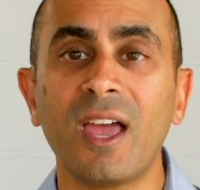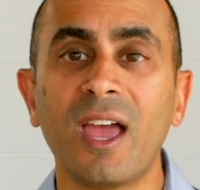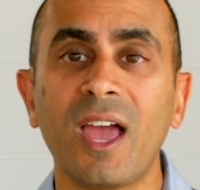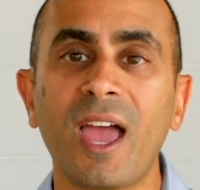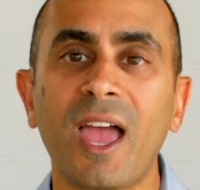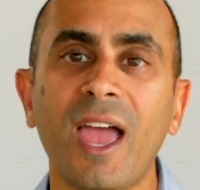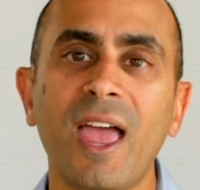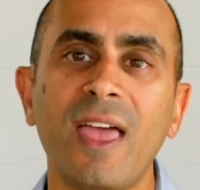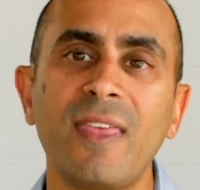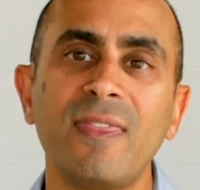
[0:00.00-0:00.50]

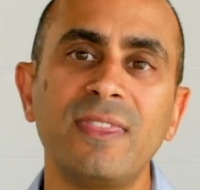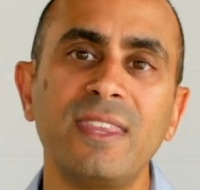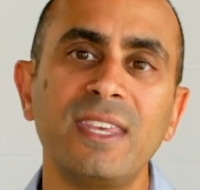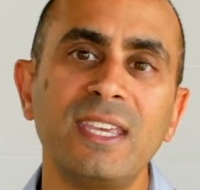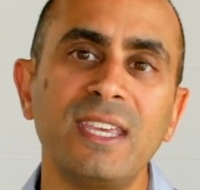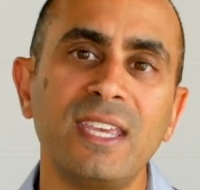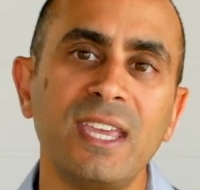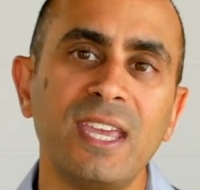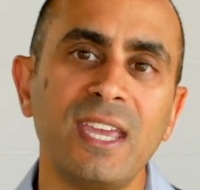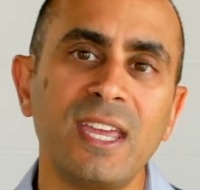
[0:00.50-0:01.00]
And
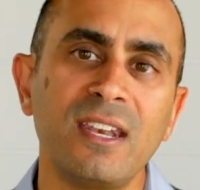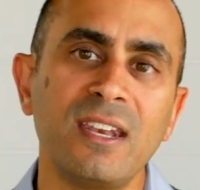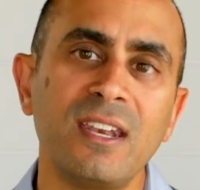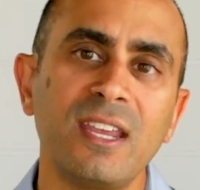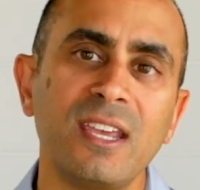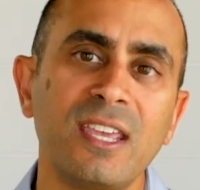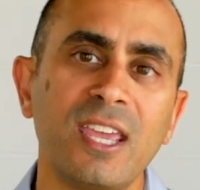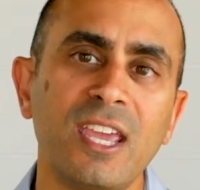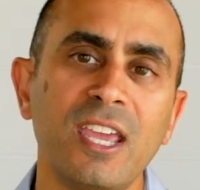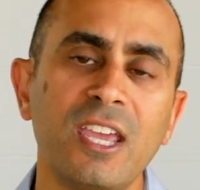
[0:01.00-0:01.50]
the
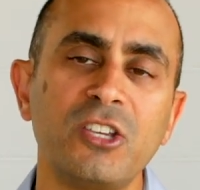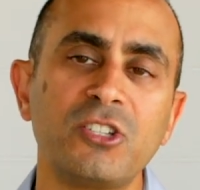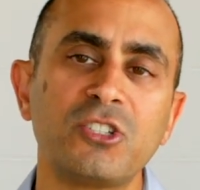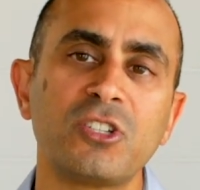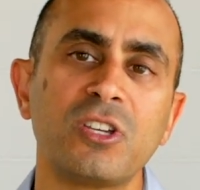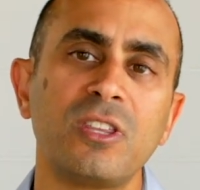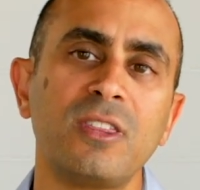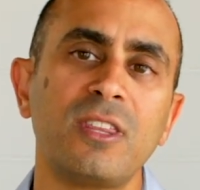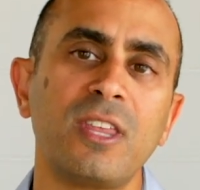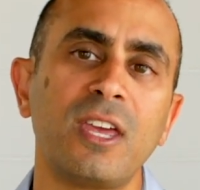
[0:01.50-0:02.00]

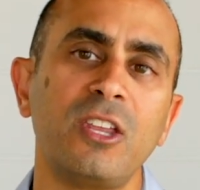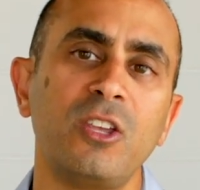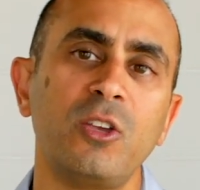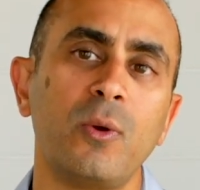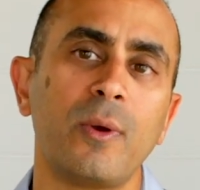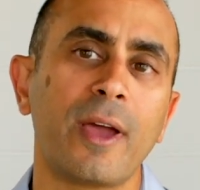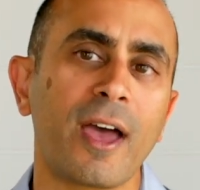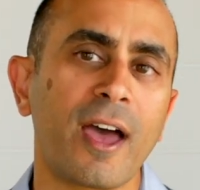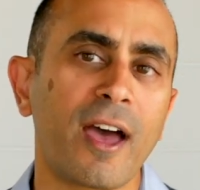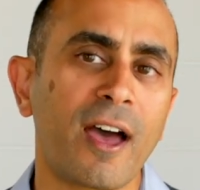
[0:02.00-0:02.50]
indication that you
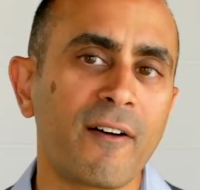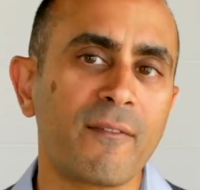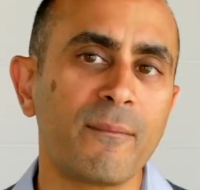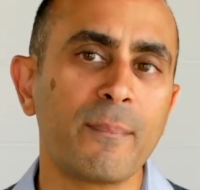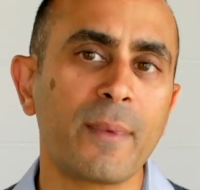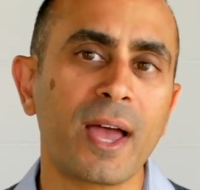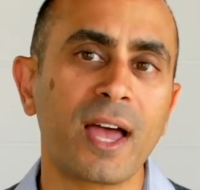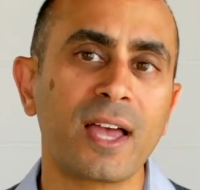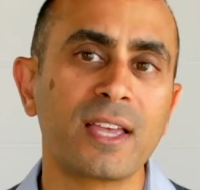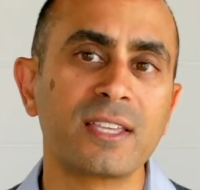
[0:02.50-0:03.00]
have
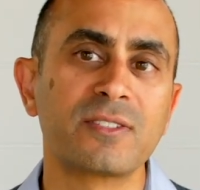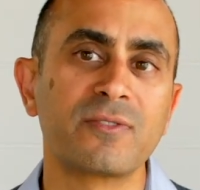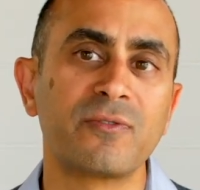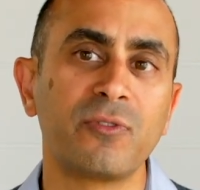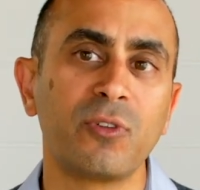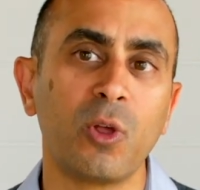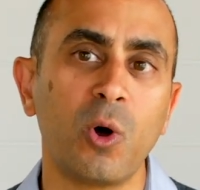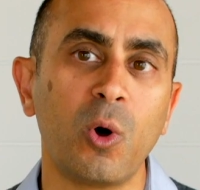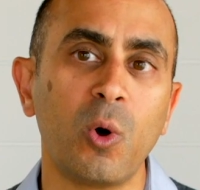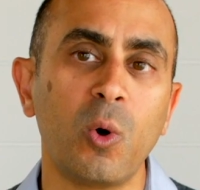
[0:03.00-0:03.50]
mass
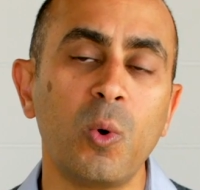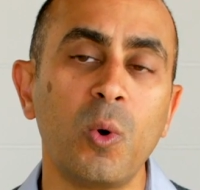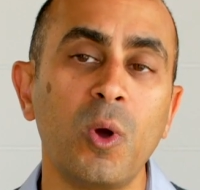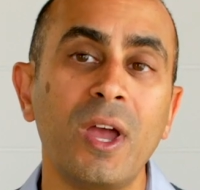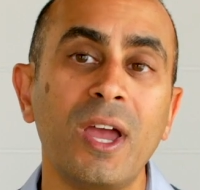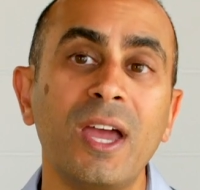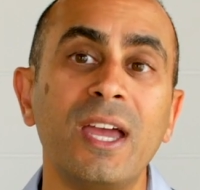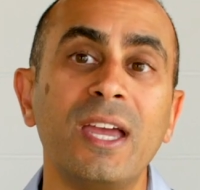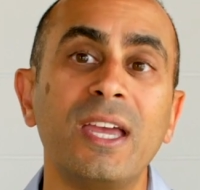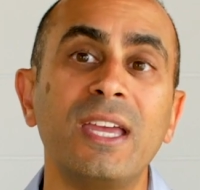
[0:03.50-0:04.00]
flow
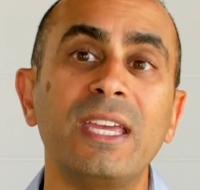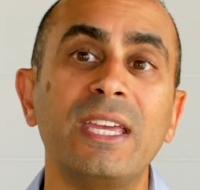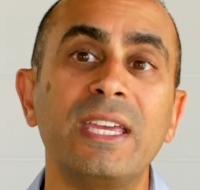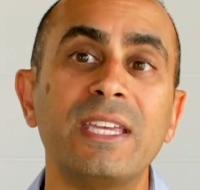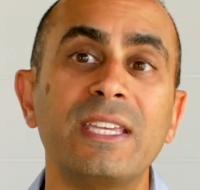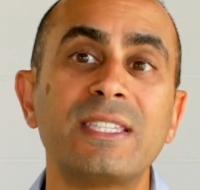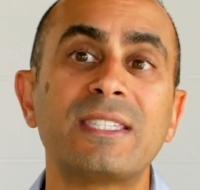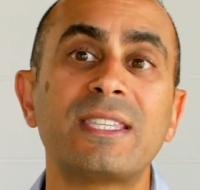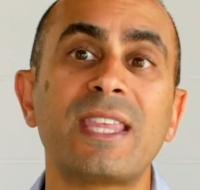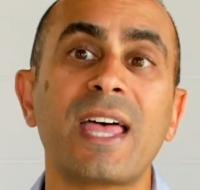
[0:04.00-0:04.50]

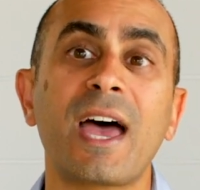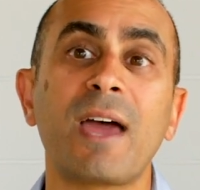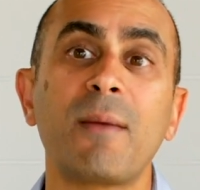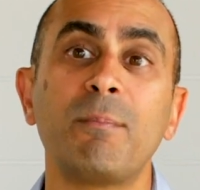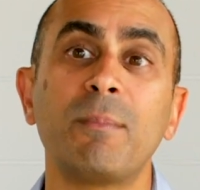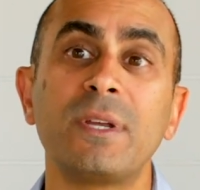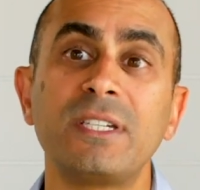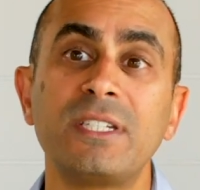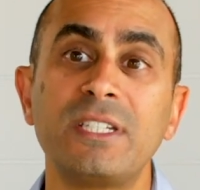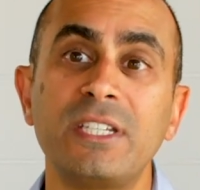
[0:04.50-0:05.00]
is that
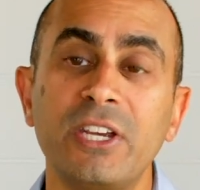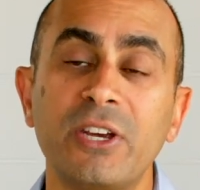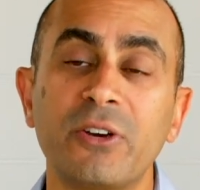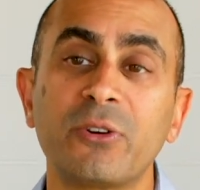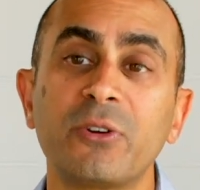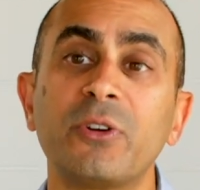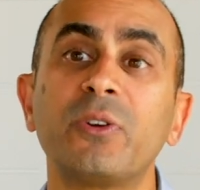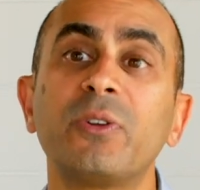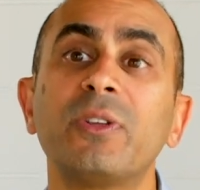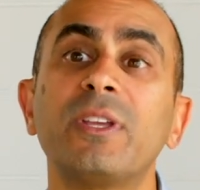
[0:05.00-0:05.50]

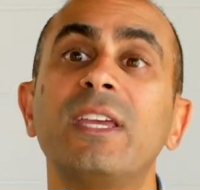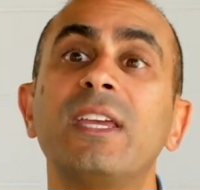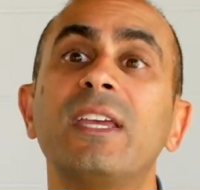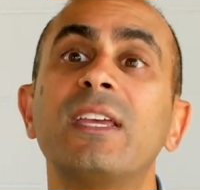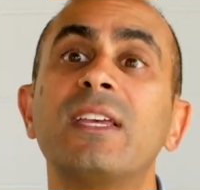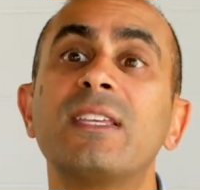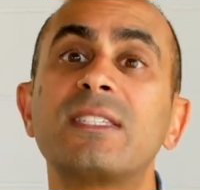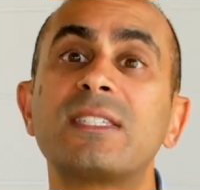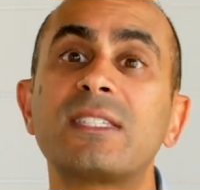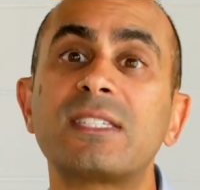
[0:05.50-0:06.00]
material
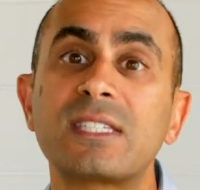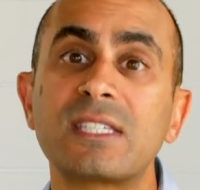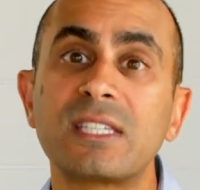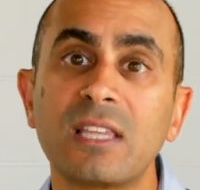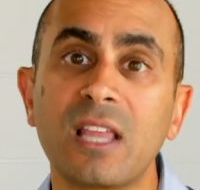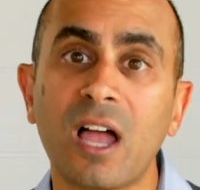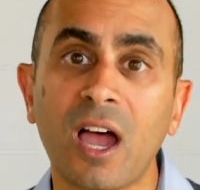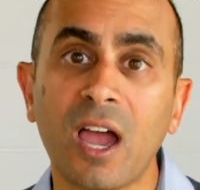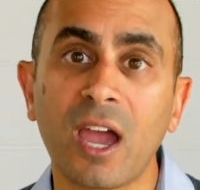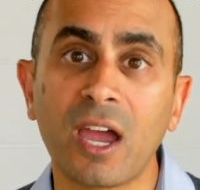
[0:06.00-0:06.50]
is
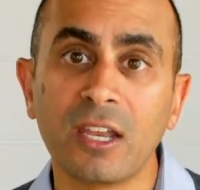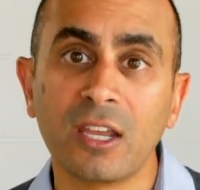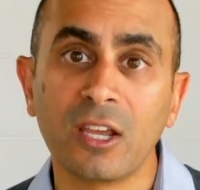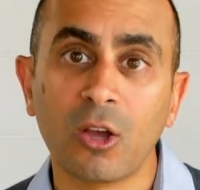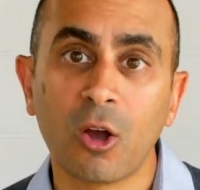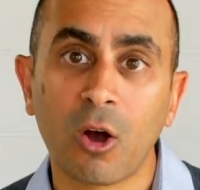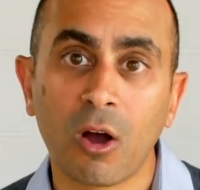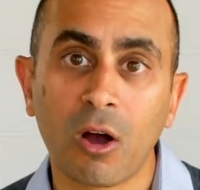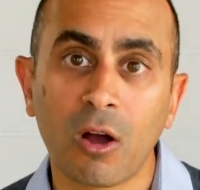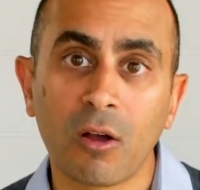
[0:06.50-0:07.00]
sliding
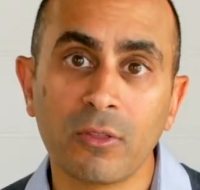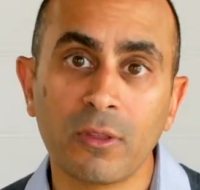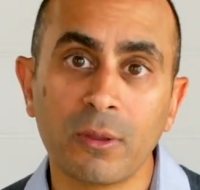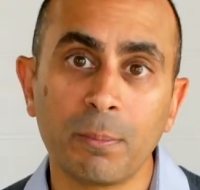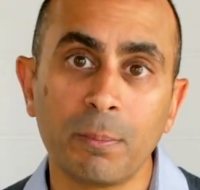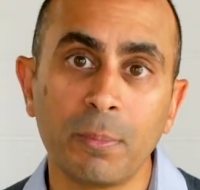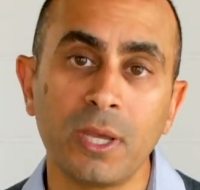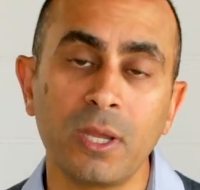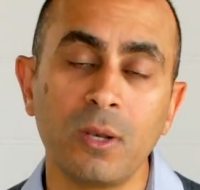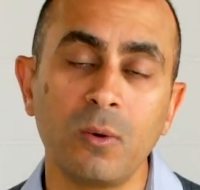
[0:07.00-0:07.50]
on the
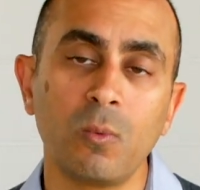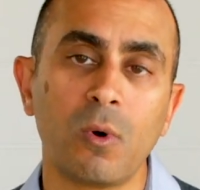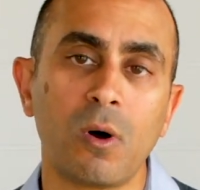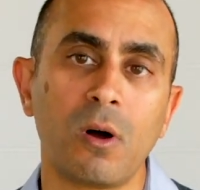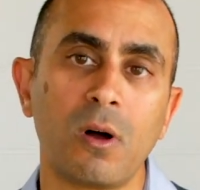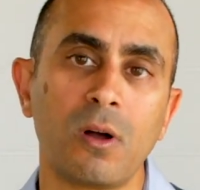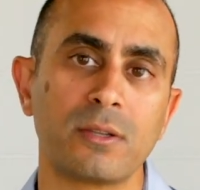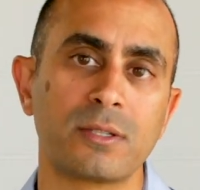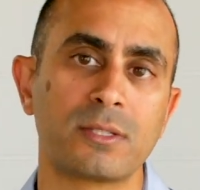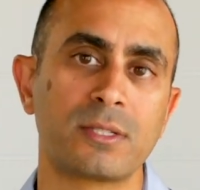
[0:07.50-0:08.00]
bin
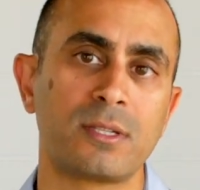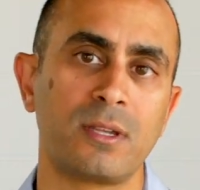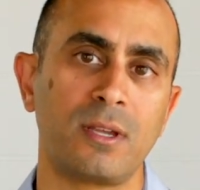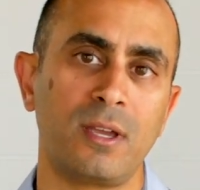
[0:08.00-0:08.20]
walls.